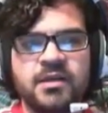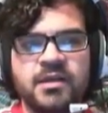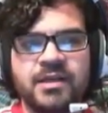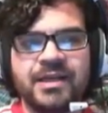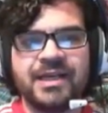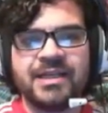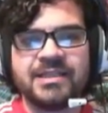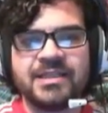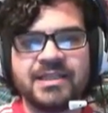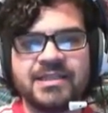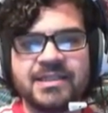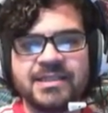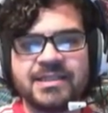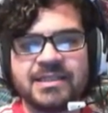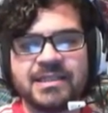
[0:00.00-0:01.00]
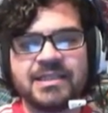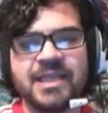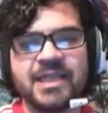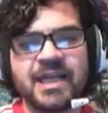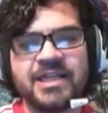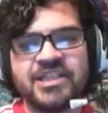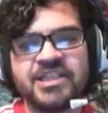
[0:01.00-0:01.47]
And this is an
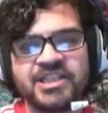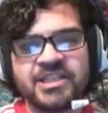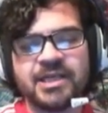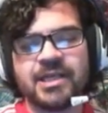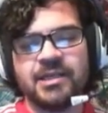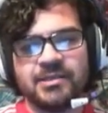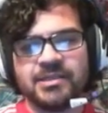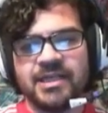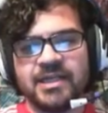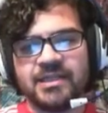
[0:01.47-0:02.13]
energy denial deck.